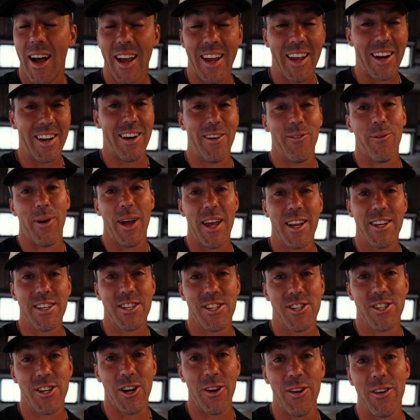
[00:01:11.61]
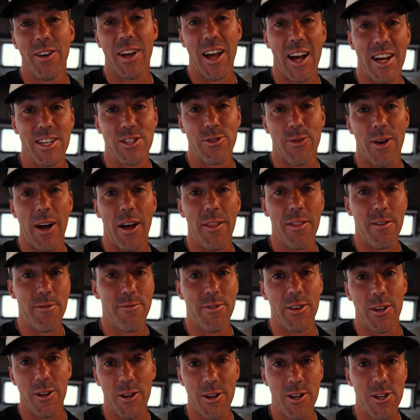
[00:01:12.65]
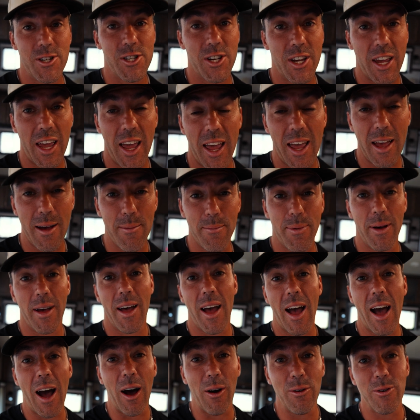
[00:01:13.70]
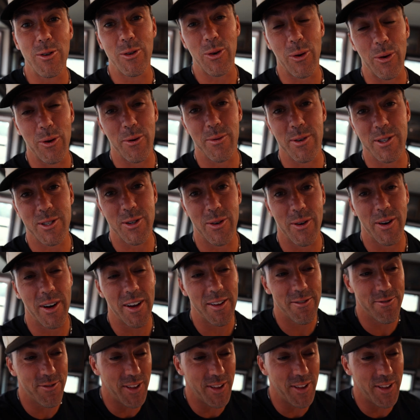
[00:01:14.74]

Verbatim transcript: I cannot wait to show you guys around the Village Camp Outdoor Resort in